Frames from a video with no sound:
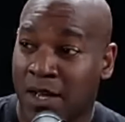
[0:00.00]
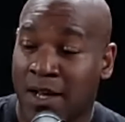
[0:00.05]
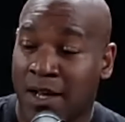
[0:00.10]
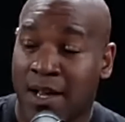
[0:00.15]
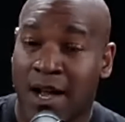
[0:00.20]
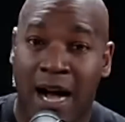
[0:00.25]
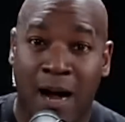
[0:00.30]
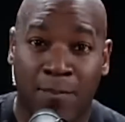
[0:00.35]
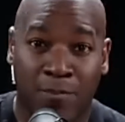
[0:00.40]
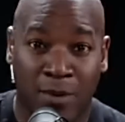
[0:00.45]

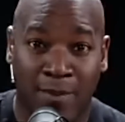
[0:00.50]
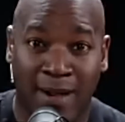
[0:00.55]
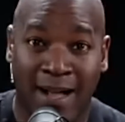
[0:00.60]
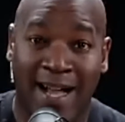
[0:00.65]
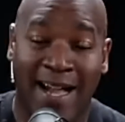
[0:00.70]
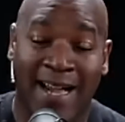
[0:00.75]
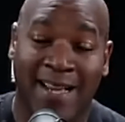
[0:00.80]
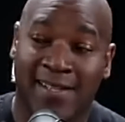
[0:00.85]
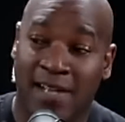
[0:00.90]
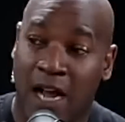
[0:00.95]

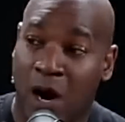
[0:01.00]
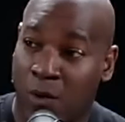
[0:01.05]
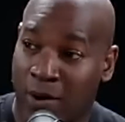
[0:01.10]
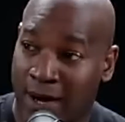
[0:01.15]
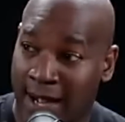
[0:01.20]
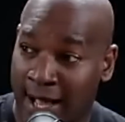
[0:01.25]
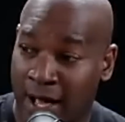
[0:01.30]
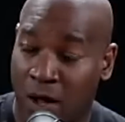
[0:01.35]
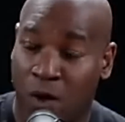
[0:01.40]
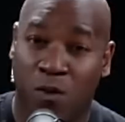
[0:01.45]
compromise our
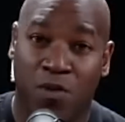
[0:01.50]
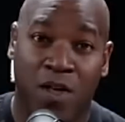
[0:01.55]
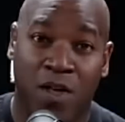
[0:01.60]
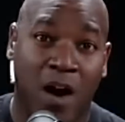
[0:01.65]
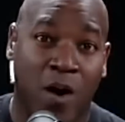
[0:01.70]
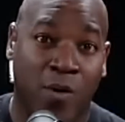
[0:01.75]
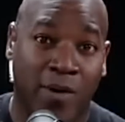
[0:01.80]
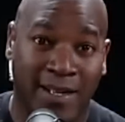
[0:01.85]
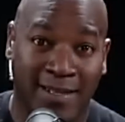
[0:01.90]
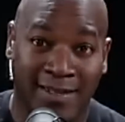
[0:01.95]
health,
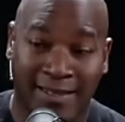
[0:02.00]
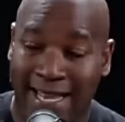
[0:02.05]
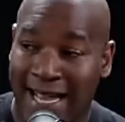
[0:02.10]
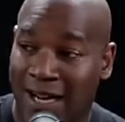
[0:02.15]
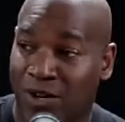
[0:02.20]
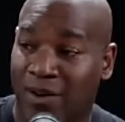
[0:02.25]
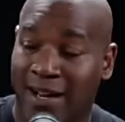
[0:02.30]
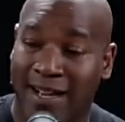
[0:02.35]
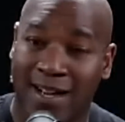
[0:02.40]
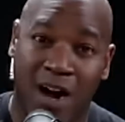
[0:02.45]
our
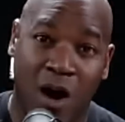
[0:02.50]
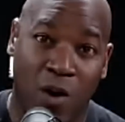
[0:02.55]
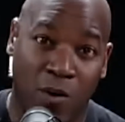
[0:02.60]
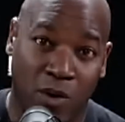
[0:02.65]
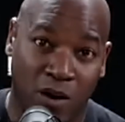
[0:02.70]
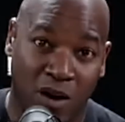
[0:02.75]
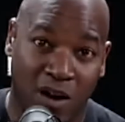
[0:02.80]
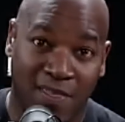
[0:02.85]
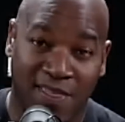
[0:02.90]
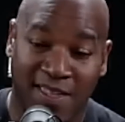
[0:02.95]
integrity,
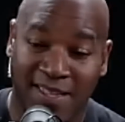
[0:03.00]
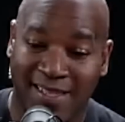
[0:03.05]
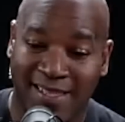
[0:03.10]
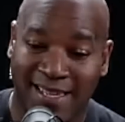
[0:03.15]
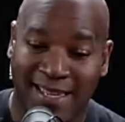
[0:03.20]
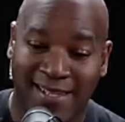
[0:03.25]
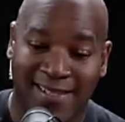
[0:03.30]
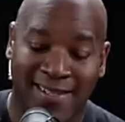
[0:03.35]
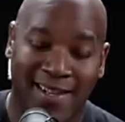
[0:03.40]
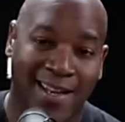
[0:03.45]
our
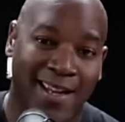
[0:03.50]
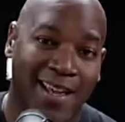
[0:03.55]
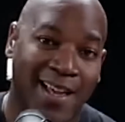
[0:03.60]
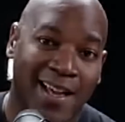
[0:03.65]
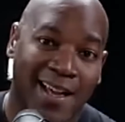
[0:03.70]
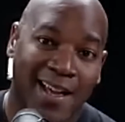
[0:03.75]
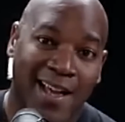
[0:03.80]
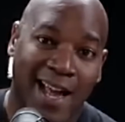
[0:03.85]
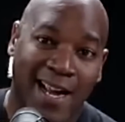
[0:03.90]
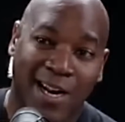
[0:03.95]
authenticity,
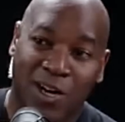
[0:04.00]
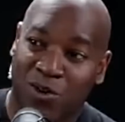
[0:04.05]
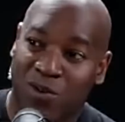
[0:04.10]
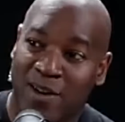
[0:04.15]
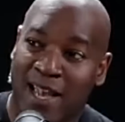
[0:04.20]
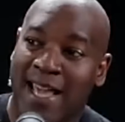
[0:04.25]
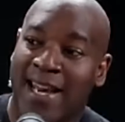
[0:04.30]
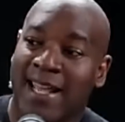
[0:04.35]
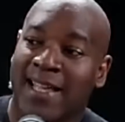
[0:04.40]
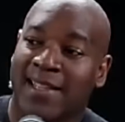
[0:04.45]
and
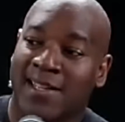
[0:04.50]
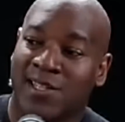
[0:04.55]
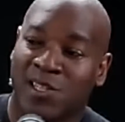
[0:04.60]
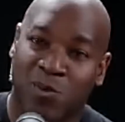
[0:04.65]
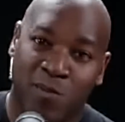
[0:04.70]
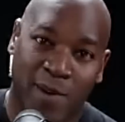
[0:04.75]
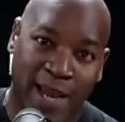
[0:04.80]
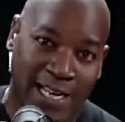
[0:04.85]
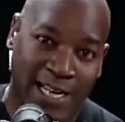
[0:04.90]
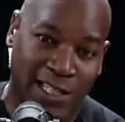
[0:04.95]
creating the
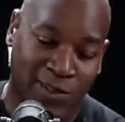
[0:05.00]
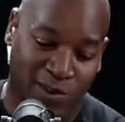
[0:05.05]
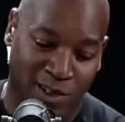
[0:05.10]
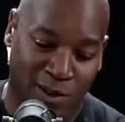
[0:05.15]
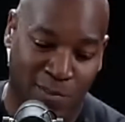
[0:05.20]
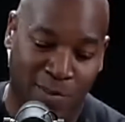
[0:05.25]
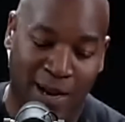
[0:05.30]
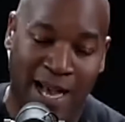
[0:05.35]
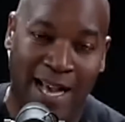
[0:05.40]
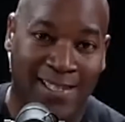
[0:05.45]
space for
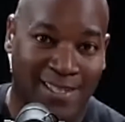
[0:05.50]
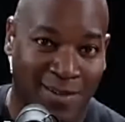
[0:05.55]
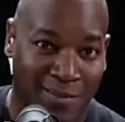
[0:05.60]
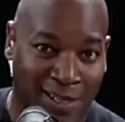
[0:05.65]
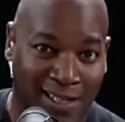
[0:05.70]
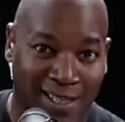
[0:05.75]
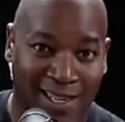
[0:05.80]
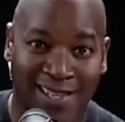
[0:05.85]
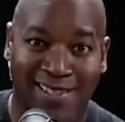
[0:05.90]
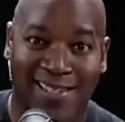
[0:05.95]
the
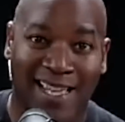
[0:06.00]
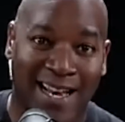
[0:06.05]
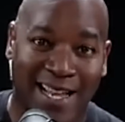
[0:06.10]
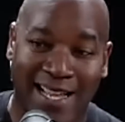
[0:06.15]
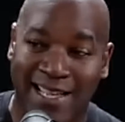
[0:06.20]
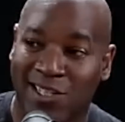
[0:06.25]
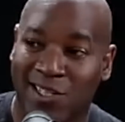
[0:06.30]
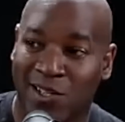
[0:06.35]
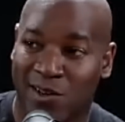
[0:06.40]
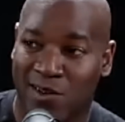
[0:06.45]
possibilities that
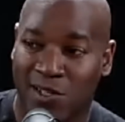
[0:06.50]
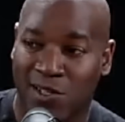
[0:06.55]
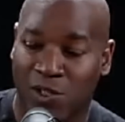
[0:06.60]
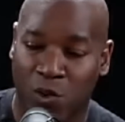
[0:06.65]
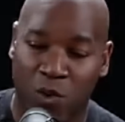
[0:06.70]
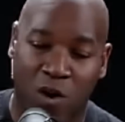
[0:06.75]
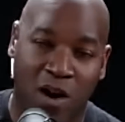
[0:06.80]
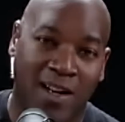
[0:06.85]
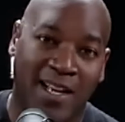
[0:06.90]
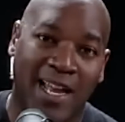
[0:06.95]
enter
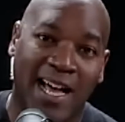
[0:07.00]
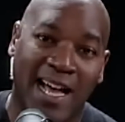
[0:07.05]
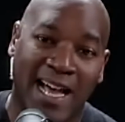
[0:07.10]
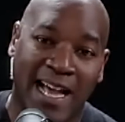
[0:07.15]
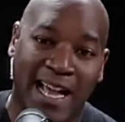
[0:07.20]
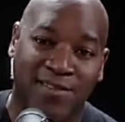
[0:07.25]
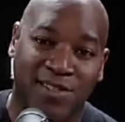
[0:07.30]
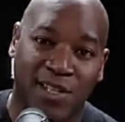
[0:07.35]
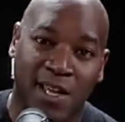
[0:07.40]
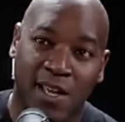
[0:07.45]
into our
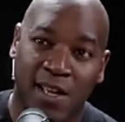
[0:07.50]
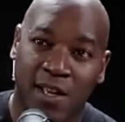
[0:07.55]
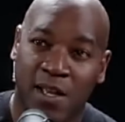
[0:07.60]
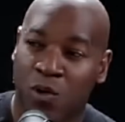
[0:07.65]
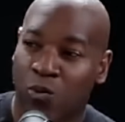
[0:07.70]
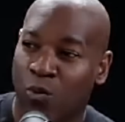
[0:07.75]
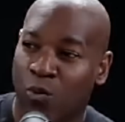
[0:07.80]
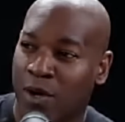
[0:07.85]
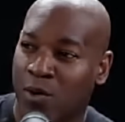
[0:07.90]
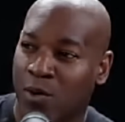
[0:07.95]
lives
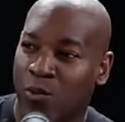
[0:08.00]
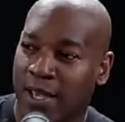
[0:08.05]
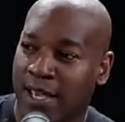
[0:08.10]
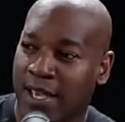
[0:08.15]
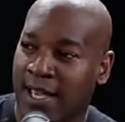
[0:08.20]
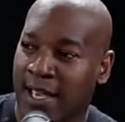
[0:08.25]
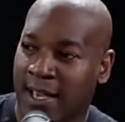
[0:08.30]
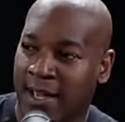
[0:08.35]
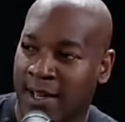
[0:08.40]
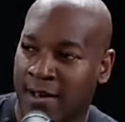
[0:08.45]
when we
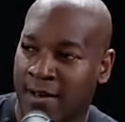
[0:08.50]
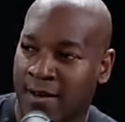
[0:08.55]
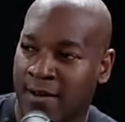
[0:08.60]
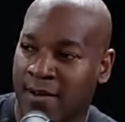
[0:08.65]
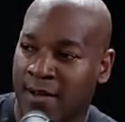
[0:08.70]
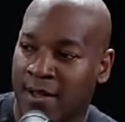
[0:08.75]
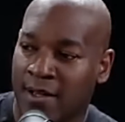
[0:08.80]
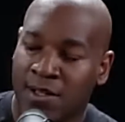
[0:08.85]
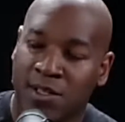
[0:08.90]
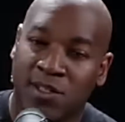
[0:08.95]
can
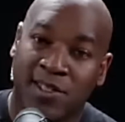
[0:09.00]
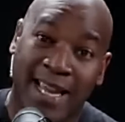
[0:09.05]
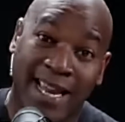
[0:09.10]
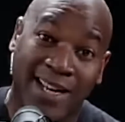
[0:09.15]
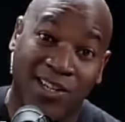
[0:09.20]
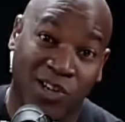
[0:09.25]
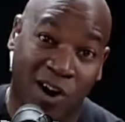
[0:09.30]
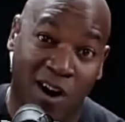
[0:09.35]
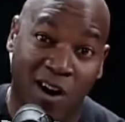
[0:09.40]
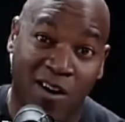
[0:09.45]

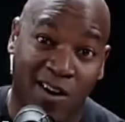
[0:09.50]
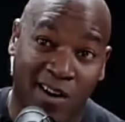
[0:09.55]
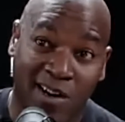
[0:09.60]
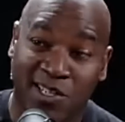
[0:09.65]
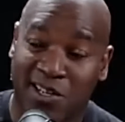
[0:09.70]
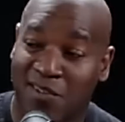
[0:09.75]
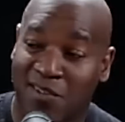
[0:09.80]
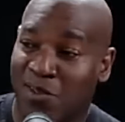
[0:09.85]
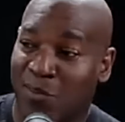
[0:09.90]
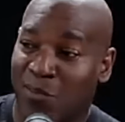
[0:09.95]
take
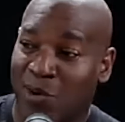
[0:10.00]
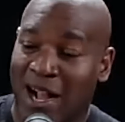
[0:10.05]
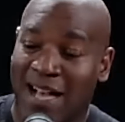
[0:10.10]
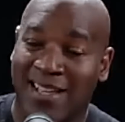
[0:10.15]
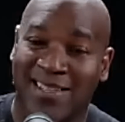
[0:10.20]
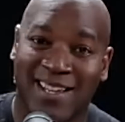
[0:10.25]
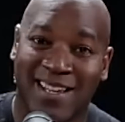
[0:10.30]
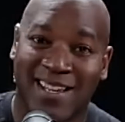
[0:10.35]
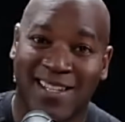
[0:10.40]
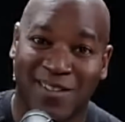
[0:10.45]
charge of the
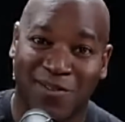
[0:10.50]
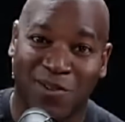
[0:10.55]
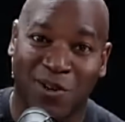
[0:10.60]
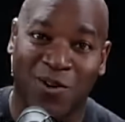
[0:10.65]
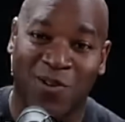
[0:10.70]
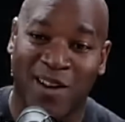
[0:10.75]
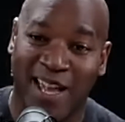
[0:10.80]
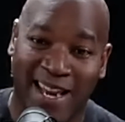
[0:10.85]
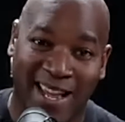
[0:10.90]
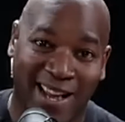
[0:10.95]
process of
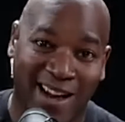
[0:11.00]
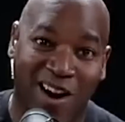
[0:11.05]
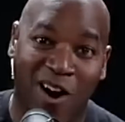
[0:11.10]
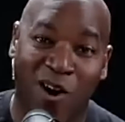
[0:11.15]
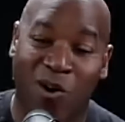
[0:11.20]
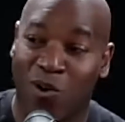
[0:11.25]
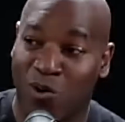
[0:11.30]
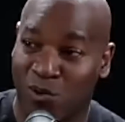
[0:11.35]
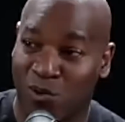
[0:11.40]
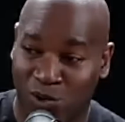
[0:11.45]
creating
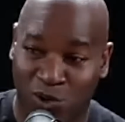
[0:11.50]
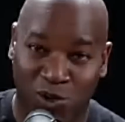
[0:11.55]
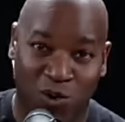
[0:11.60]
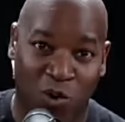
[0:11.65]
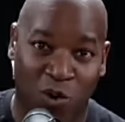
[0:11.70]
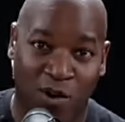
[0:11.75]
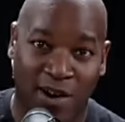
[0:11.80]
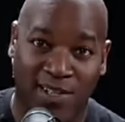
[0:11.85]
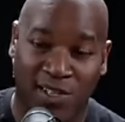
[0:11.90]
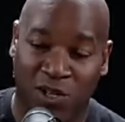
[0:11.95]
our own
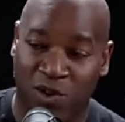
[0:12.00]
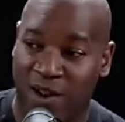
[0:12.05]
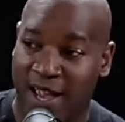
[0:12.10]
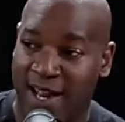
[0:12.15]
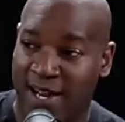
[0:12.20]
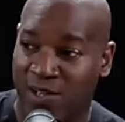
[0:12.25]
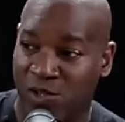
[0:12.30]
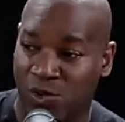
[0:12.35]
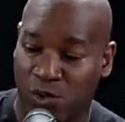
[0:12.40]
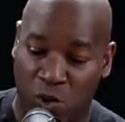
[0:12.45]
stories,
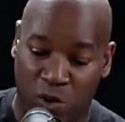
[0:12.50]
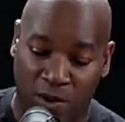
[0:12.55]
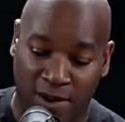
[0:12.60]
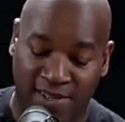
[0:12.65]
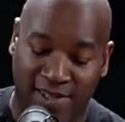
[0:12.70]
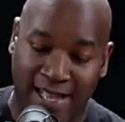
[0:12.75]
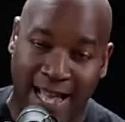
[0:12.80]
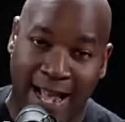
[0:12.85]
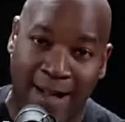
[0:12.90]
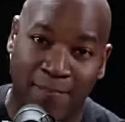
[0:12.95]
creating
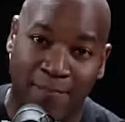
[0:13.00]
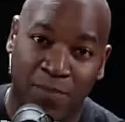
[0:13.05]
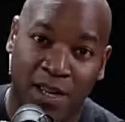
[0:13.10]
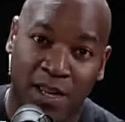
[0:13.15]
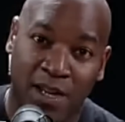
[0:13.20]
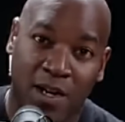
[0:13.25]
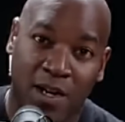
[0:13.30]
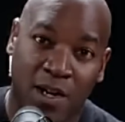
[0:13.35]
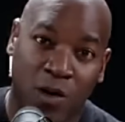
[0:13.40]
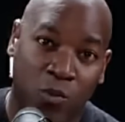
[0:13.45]
stories that
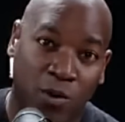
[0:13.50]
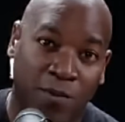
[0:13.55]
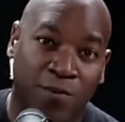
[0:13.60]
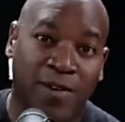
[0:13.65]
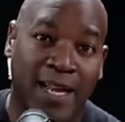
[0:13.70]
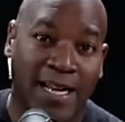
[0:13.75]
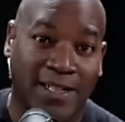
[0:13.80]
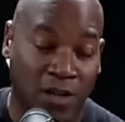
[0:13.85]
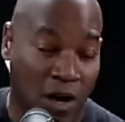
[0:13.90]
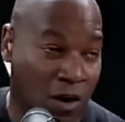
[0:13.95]

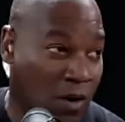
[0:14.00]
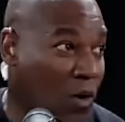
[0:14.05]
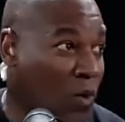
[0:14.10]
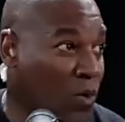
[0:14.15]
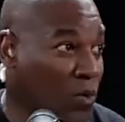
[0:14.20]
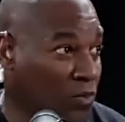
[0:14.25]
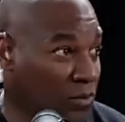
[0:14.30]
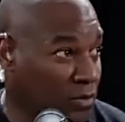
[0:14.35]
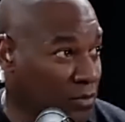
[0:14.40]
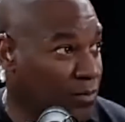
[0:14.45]
reflect our
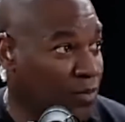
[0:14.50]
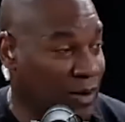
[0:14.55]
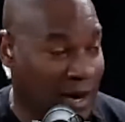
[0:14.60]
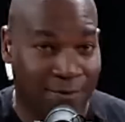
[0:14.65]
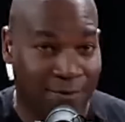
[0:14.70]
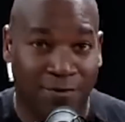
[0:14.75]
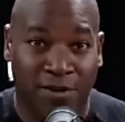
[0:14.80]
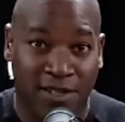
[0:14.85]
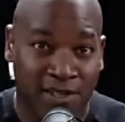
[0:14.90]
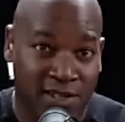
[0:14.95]
own
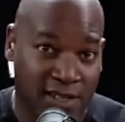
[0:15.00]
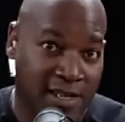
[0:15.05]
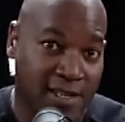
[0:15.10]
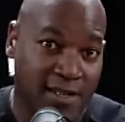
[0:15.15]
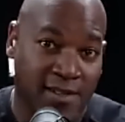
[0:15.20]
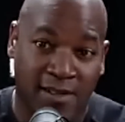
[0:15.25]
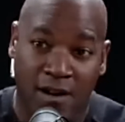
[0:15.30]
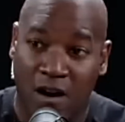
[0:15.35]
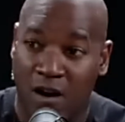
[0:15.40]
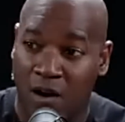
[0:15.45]

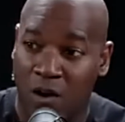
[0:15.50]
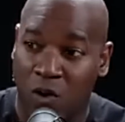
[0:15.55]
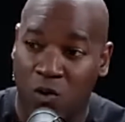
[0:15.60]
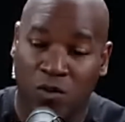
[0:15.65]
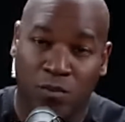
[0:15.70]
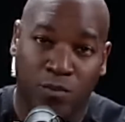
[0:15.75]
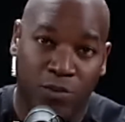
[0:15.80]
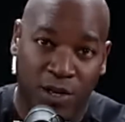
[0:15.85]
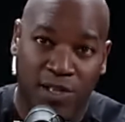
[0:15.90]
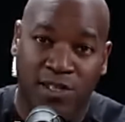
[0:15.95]
preferences, our
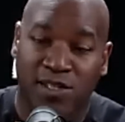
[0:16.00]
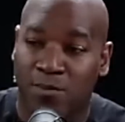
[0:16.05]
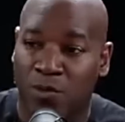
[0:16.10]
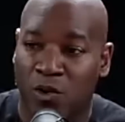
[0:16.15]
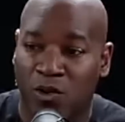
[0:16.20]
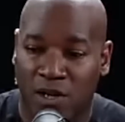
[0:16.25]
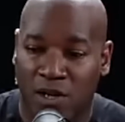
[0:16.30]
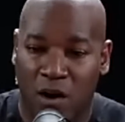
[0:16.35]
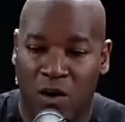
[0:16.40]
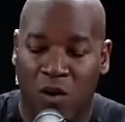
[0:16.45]
own
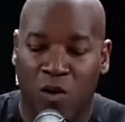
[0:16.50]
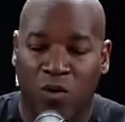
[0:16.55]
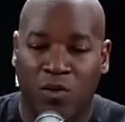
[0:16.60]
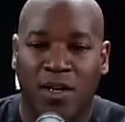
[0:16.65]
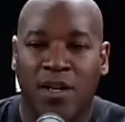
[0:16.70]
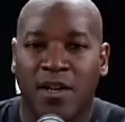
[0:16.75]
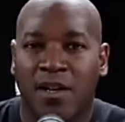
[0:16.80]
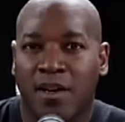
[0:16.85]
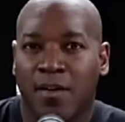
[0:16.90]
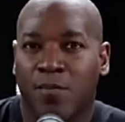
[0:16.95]
principles, our own
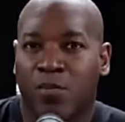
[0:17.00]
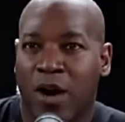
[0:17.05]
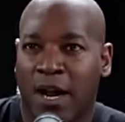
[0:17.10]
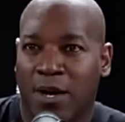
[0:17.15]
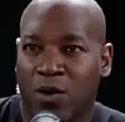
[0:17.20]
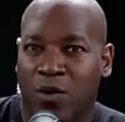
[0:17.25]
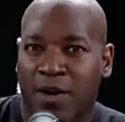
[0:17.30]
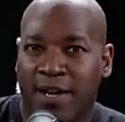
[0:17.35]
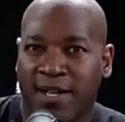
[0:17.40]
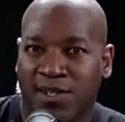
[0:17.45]

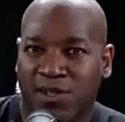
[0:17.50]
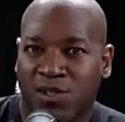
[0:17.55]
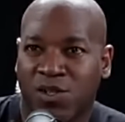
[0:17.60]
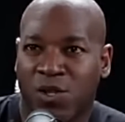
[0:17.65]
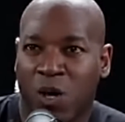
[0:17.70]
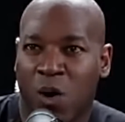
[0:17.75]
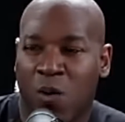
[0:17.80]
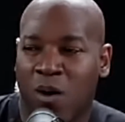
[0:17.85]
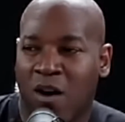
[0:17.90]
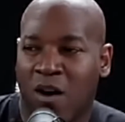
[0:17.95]
priorities, and
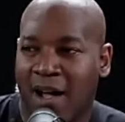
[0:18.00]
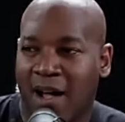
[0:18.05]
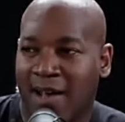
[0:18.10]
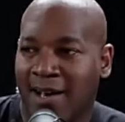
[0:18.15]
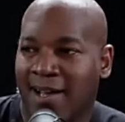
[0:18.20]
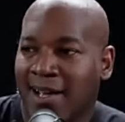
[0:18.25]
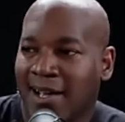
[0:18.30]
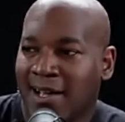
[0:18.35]
so on.